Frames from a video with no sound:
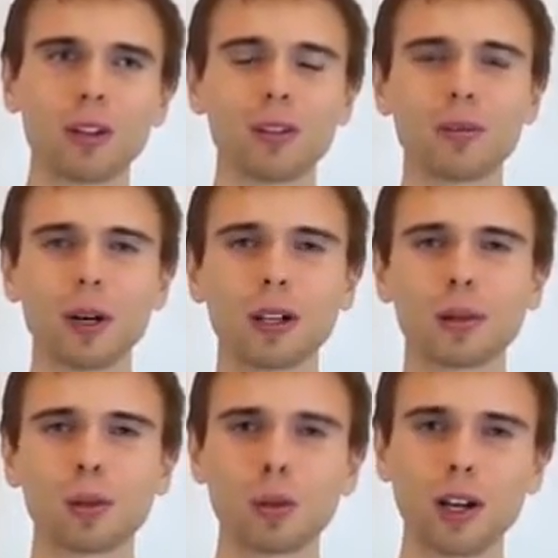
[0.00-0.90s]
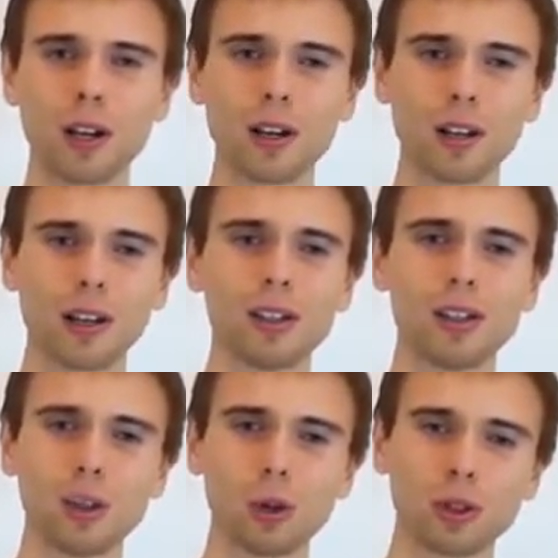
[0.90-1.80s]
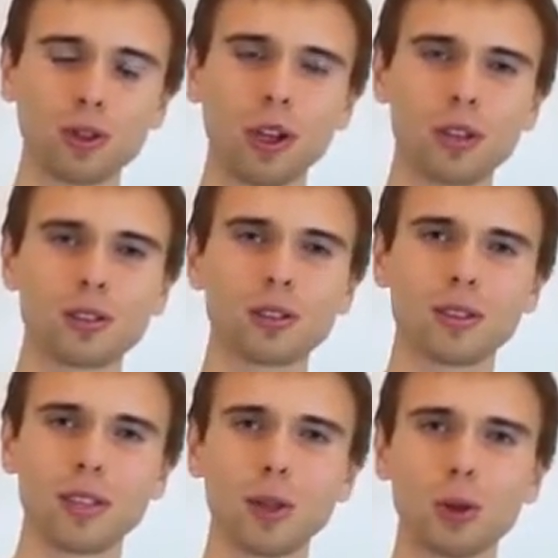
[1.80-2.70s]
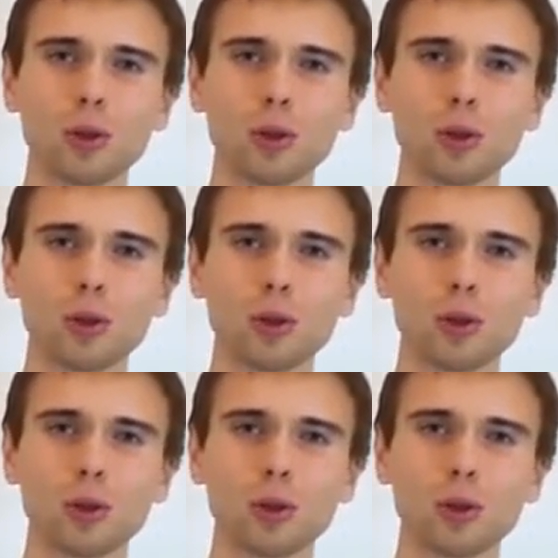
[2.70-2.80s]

So I do good for it now too.